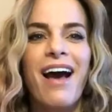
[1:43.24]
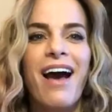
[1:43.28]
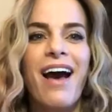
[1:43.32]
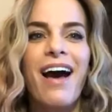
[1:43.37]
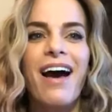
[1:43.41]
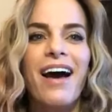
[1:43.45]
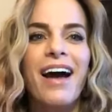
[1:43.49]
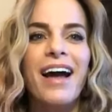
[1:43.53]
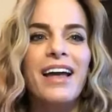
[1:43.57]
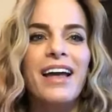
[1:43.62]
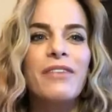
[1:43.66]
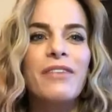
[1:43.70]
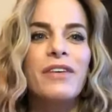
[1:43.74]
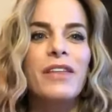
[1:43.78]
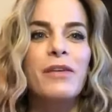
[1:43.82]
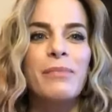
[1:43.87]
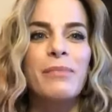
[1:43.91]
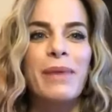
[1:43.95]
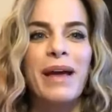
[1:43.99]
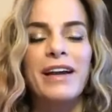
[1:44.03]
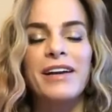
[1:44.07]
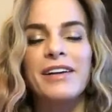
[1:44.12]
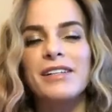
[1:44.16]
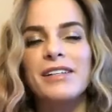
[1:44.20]
I feel it
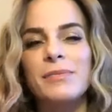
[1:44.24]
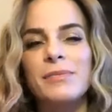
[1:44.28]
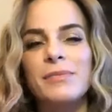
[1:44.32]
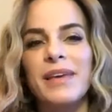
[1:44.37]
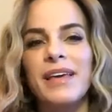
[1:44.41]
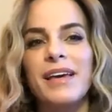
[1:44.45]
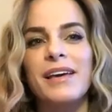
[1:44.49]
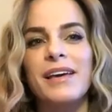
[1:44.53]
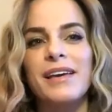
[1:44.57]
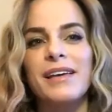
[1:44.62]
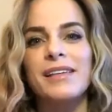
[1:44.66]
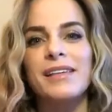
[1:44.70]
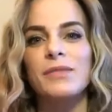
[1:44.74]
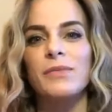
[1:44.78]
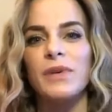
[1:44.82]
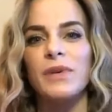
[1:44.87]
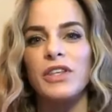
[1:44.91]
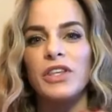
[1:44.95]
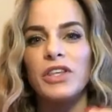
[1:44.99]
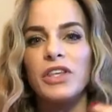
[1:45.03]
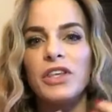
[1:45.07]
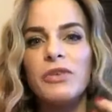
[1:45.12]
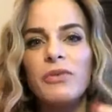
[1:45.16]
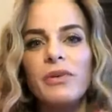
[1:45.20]
matters because
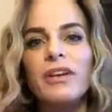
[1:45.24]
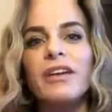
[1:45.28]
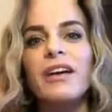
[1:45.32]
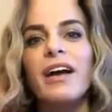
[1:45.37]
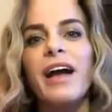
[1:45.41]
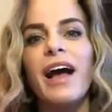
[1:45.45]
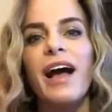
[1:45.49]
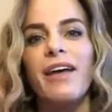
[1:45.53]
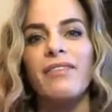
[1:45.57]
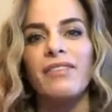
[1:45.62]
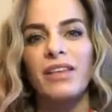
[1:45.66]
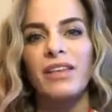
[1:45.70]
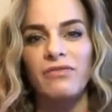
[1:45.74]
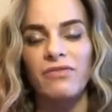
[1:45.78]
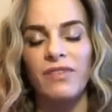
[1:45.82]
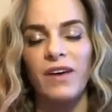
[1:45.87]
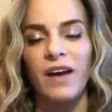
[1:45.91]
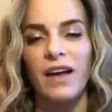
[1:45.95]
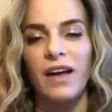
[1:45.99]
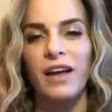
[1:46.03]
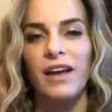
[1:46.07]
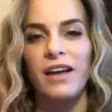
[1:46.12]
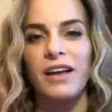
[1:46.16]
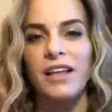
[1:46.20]
when you are having
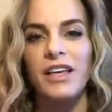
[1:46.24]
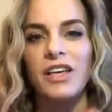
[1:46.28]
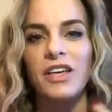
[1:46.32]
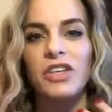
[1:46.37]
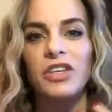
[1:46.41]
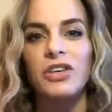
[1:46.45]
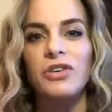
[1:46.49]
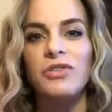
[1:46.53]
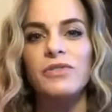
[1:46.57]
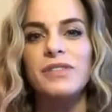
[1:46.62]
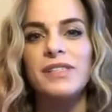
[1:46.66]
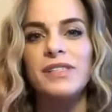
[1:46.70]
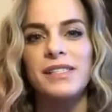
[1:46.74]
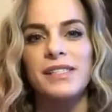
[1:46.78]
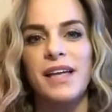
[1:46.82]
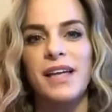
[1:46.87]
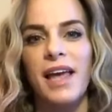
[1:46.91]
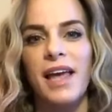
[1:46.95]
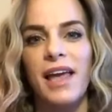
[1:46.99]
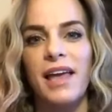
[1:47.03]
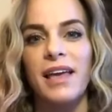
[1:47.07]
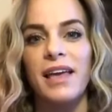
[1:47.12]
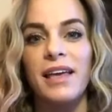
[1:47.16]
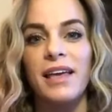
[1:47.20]
fun, you
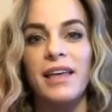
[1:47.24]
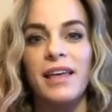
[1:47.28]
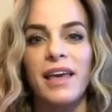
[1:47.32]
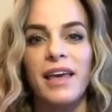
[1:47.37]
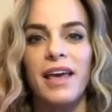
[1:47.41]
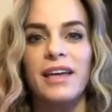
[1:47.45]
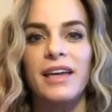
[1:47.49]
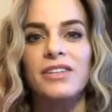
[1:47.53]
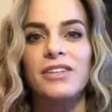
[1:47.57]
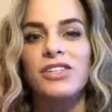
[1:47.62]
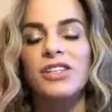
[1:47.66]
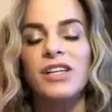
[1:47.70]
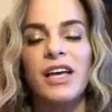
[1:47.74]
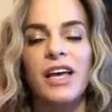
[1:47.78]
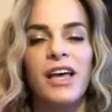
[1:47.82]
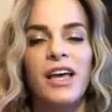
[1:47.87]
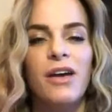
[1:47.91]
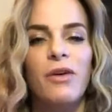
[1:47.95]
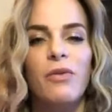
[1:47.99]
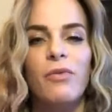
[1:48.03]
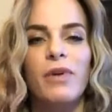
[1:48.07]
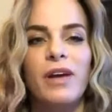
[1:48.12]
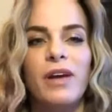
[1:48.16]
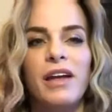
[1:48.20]
stay engaged.
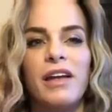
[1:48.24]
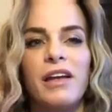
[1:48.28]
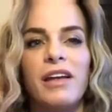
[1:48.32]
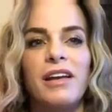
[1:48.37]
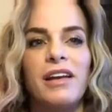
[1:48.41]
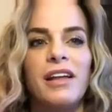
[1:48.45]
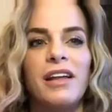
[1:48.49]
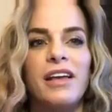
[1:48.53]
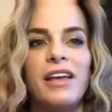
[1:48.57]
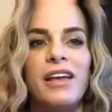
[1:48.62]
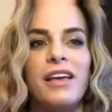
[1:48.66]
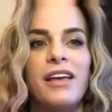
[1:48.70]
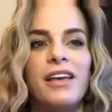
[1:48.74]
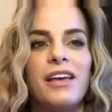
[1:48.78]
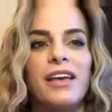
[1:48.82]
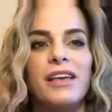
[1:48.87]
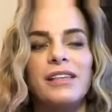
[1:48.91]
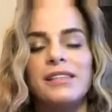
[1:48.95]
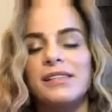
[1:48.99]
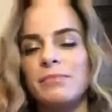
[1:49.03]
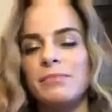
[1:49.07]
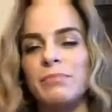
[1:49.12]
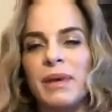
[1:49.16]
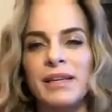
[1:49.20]
When
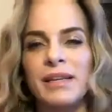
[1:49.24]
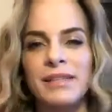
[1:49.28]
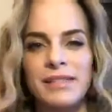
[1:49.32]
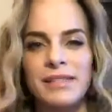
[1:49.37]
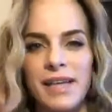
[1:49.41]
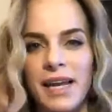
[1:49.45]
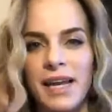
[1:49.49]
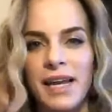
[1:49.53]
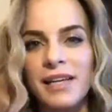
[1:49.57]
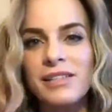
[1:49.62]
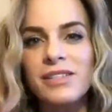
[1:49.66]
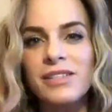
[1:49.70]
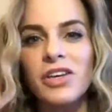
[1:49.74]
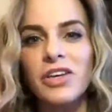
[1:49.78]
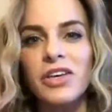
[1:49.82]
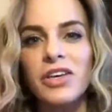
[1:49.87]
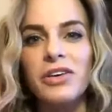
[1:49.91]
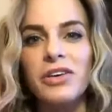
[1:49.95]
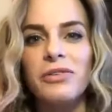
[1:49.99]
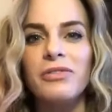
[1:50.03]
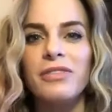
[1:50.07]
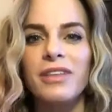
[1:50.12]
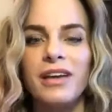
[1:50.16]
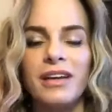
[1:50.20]
it's mundane to
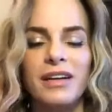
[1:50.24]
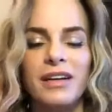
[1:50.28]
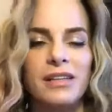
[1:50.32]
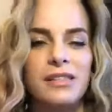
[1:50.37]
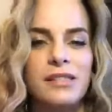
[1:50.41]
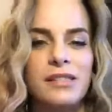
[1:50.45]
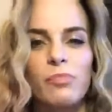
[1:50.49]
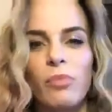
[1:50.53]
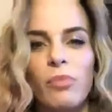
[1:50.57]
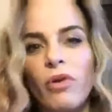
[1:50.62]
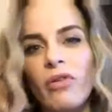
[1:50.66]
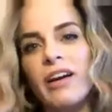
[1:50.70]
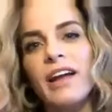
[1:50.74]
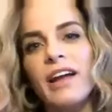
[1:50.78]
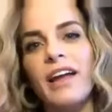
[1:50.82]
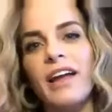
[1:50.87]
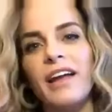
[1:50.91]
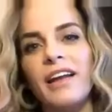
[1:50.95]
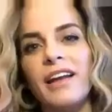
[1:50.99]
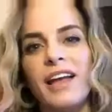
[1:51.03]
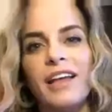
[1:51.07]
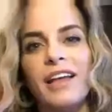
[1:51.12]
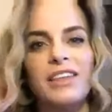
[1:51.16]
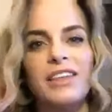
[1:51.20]
you, then it's
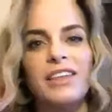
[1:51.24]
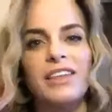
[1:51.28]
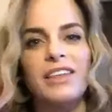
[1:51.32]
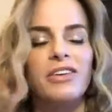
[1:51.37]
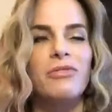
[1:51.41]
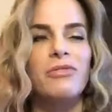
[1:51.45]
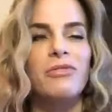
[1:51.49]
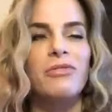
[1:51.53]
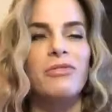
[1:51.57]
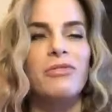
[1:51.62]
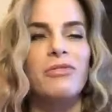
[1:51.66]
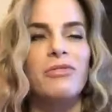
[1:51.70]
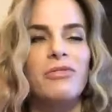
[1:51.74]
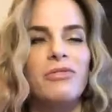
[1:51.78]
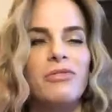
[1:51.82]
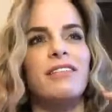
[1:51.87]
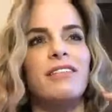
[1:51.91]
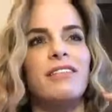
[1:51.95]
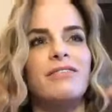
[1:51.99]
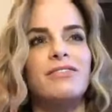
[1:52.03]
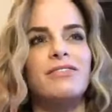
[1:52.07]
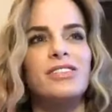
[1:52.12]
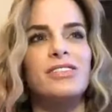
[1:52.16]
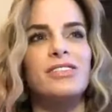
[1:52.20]
boring and you kind
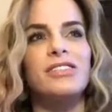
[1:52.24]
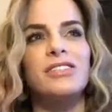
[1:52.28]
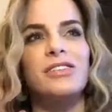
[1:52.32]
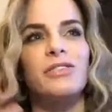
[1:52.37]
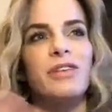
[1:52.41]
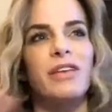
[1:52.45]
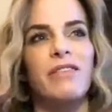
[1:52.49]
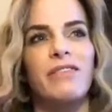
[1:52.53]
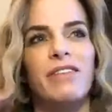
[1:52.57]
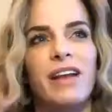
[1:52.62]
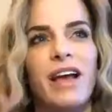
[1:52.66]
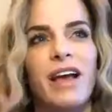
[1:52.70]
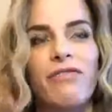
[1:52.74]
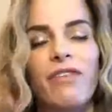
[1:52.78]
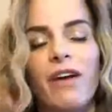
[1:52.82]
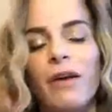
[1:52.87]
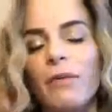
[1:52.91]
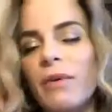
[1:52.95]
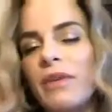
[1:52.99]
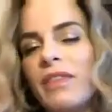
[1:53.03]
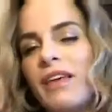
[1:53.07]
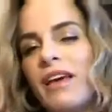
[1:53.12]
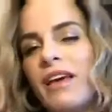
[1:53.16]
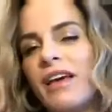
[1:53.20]
of just don't even have
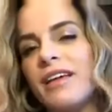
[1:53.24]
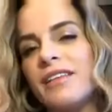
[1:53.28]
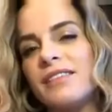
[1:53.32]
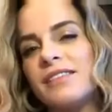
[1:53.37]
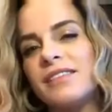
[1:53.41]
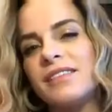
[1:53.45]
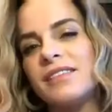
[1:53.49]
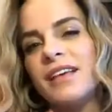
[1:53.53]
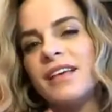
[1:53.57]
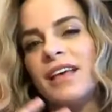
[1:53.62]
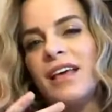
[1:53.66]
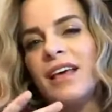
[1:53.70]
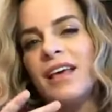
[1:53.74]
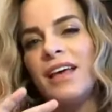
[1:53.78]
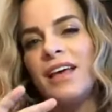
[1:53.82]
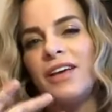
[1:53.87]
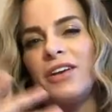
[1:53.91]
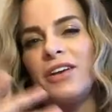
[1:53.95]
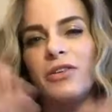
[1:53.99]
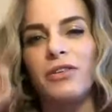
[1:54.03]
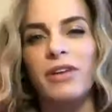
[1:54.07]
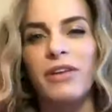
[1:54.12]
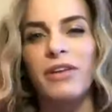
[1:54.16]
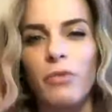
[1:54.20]
fun with it.
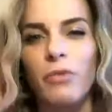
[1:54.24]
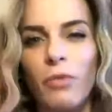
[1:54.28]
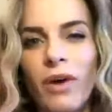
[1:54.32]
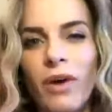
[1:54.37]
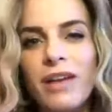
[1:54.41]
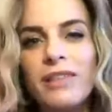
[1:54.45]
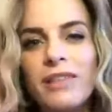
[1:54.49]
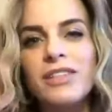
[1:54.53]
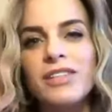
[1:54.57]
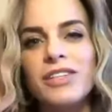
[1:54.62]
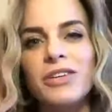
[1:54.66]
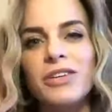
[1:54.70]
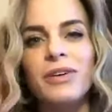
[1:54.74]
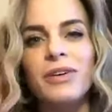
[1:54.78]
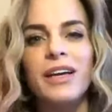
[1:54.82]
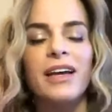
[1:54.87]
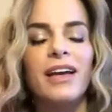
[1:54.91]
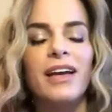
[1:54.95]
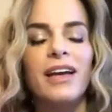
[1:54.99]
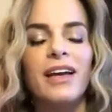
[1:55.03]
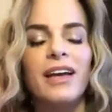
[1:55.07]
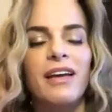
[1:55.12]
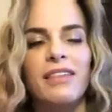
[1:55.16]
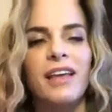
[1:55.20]
You don't even want to do
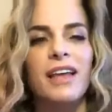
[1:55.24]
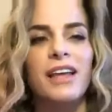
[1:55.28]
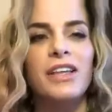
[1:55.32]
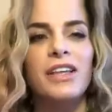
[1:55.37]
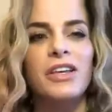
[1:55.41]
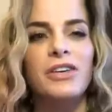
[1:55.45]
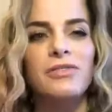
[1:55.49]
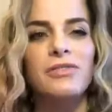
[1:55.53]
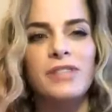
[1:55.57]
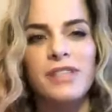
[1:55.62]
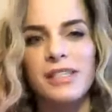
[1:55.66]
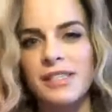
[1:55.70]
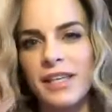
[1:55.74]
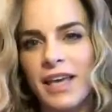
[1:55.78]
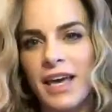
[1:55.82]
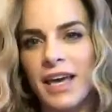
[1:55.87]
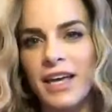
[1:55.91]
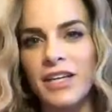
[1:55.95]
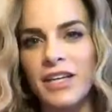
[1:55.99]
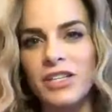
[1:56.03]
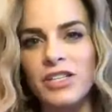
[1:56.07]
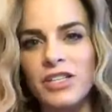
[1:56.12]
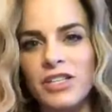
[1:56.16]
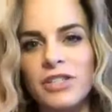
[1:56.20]
it, and then you
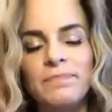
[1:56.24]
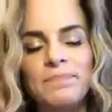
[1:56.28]
disengage.